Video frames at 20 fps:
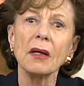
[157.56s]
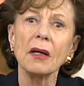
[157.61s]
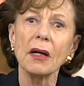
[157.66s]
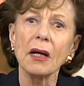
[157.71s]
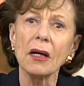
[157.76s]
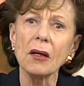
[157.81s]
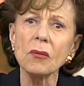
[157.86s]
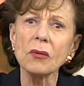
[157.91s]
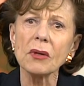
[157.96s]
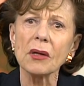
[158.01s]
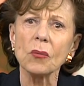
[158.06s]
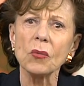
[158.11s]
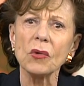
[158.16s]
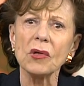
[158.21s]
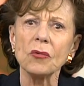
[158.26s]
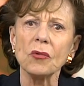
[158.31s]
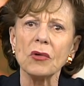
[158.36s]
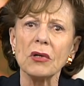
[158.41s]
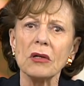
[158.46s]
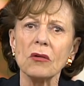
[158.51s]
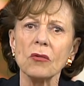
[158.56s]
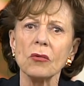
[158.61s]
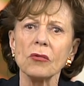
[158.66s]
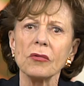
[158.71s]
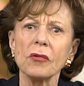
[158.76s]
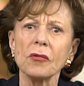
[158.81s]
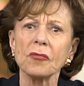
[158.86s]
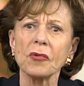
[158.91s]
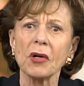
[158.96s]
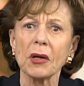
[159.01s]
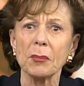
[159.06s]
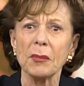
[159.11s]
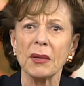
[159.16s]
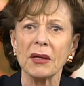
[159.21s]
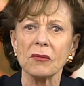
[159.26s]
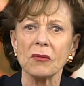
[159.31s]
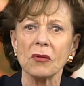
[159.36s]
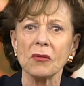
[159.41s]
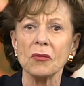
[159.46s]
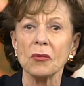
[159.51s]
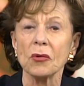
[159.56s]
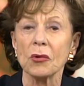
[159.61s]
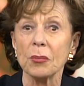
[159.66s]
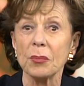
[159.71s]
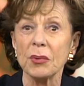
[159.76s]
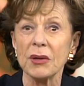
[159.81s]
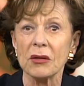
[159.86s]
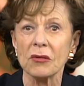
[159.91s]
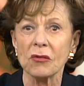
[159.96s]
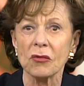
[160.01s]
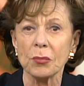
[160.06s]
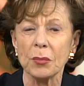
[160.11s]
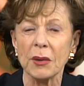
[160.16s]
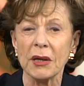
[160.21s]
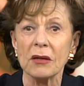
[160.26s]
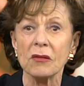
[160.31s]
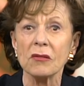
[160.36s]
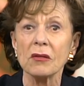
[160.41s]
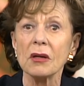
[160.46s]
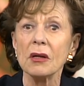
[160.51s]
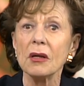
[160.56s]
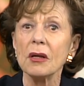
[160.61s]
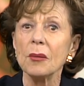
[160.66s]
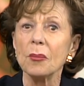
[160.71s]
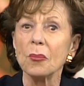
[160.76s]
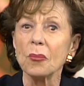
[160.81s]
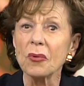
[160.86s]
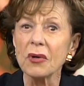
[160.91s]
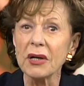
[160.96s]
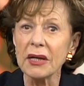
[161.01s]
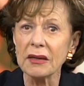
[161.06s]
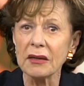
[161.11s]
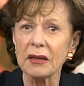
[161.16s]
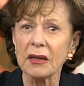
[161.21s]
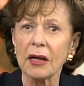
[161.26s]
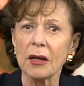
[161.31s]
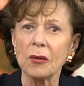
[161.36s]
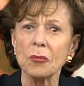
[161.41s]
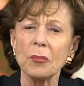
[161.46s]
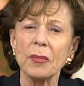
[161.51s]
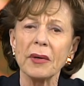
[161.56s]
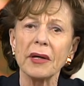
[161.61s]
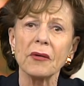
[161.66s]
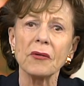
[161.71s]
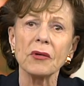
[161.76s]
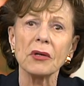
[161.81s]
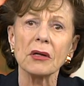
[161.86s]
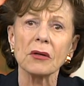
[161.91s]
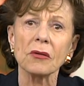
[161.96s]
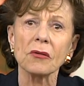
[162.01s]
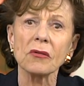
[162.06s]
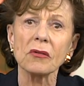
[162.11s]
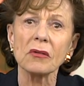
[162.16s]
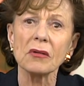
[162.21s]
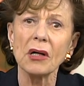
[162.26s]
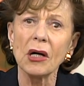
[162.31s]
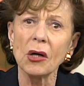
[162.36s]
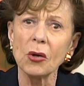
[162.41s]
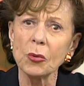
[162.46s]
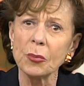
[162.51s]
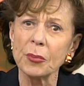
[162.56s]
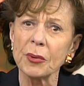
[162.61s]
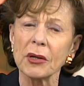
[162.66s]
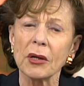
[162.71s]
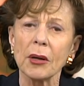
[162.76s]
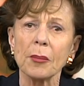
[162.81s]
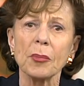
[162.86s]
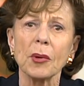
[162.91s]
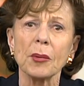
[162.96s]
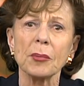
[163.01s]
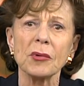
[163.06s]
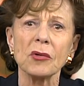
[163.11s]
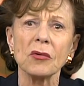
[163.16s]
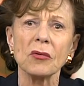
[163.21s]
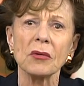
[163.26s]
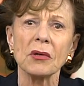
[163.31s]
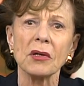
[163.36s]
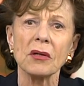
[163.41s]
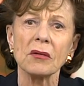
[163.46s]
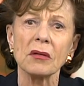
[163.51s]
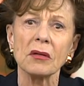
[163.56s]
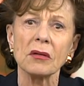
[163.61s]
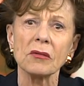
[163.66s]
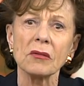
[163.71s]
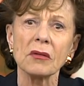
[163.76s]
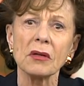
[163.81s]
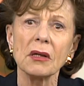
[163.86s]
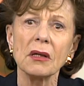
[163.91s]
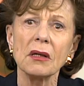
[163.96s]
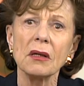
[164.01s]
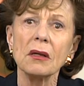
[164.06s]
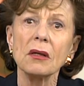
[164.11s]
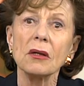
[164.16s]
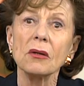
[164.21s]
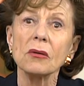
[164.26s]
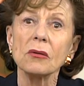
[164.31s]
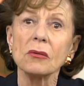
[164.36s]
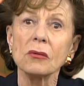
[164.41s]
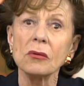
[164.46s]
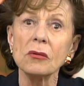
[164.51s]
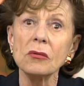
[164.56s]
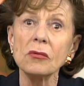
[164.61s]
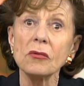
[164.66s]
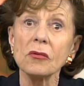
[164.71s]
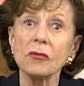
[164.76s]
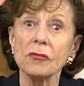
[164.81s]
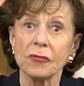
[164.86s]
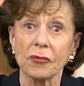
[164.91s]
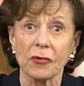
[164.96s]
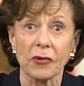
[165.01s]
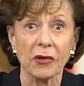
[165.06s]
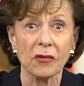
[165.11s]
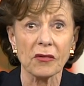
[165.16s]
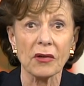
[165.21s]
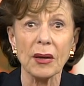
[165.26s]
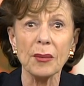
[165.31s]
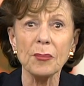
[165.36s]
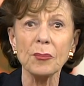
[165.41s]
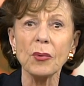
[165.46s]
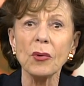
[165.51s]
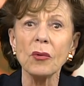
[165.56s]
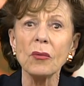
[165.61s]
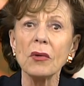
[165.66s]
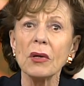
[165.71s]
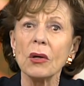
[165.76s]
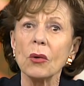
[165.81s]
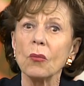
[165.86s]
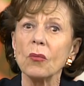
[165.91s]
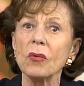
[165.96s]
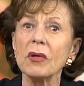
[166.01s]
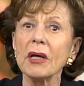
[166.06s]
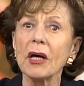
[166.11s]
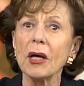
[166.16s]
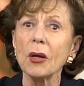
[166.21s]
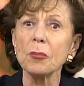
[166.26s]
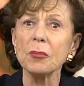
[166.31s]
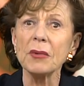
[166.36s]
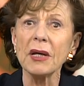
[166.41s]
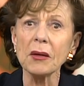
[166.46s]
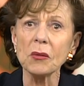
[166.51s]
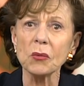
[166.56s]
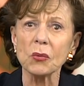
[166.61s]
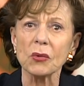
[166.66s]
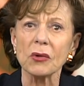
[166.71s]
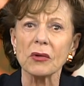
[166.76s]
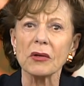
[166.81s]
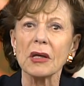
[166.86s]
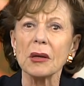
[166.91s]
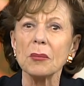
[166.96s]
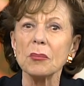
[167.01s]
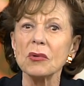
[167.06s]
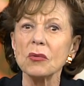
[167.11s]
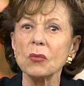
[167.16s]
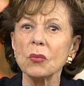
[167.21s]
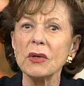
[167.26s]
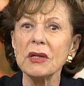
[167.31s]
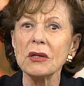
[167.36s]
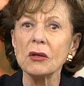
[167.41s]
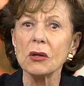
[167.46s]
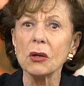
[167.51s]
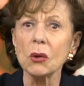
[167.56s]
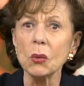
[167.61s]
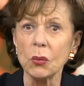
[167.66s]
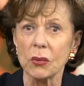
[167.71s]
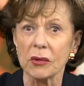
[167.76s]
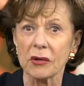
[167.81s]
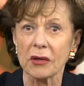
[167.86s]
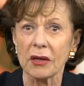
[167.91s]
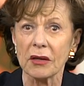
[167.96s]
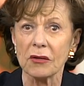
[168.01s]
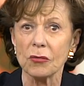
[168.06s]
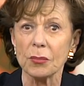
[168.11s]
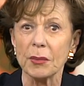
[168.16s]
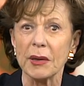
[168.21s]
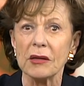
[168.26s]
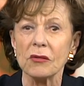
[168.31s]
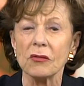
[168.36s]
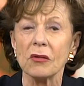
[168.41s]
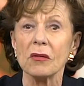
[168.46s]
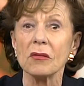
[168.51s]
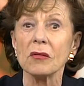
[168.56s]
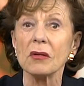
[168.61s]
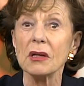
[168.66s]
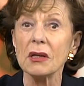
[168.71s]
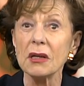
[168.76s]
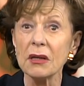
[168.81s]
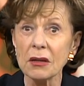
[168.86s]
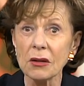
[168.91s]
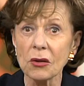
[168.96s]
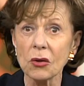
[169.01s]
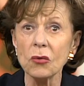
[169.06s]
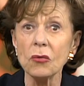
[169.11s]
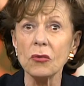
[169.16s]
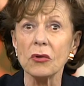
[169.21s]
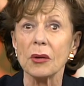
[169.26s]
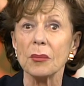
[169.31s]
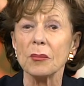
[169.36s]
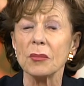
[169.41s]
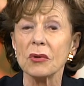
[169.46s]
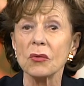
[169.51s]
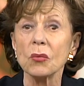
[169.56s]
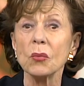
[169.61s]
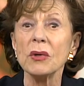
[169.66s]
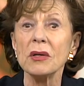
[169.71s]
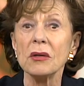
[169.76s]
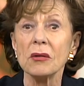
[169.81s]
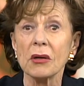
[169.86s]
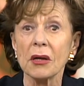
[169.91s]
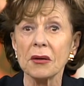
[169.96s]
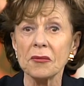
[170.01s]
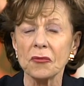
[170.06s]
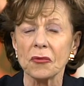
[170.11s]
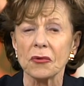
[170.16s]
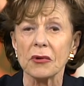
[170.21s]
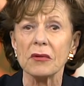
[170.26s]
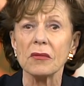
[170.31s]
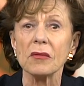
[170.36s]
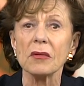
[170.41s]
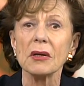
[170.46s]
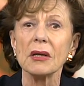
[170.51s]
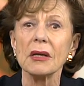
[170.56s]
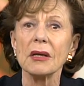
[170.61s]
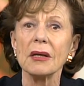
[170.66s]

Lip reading: How can we reduce a fragmented European space, bring down barriers, open up opportunities? Could, for example, we help networking between co-working spaces, including between countries?